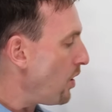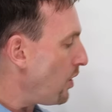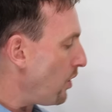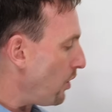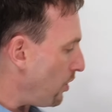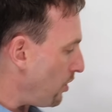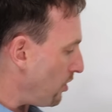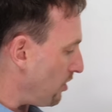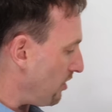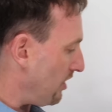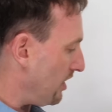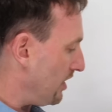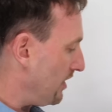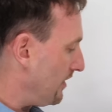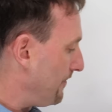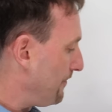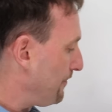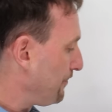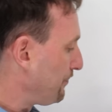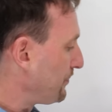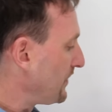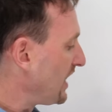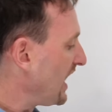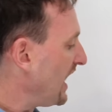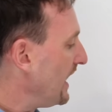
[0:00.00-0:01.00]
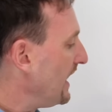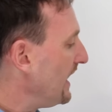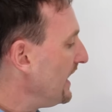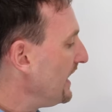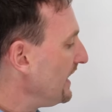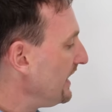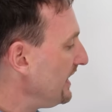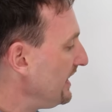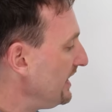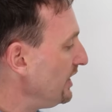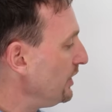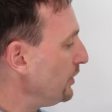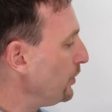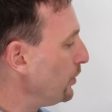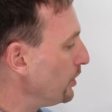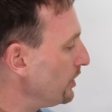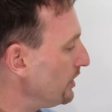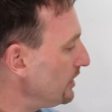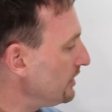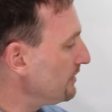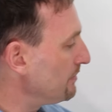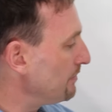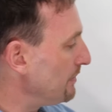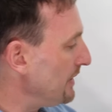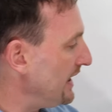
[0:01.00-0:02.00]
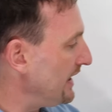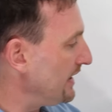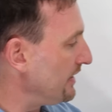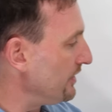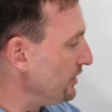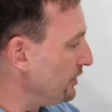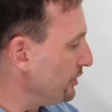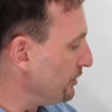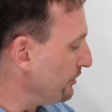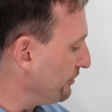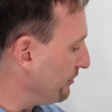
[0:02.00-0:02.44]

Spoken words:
Or, he would make new